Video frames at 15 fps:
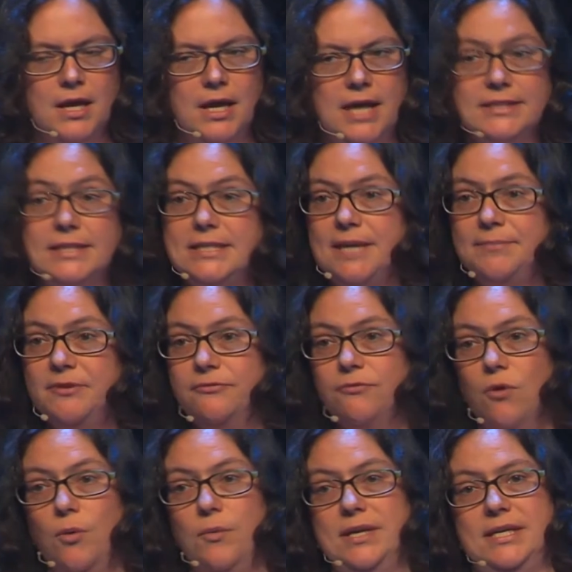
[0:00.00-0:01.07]
As I said
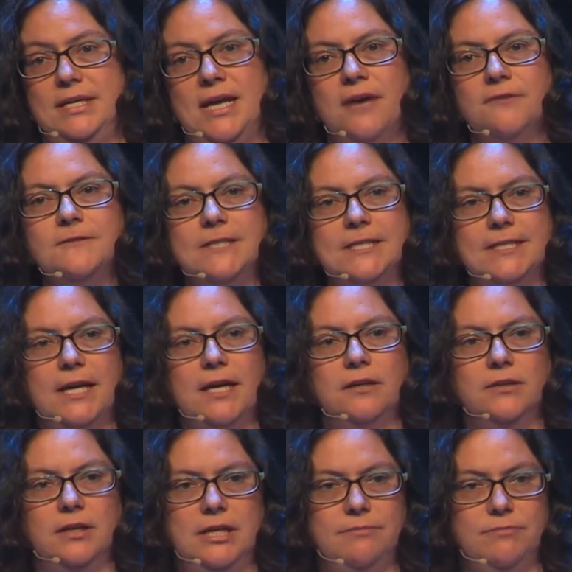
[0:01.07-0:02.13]
before, we didn't have detailed
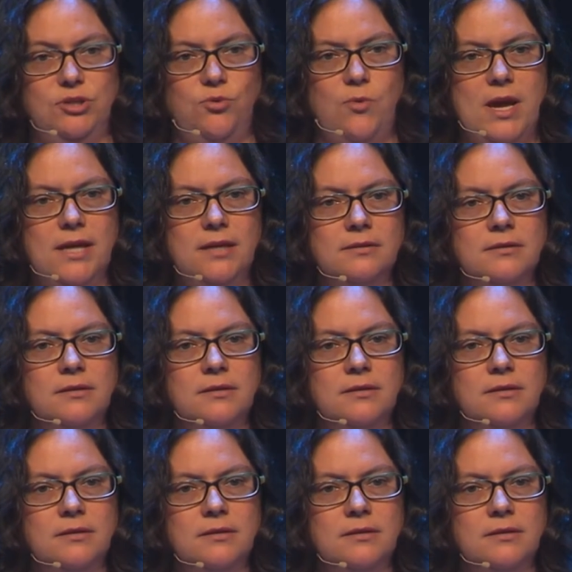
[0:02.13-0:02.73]
in between,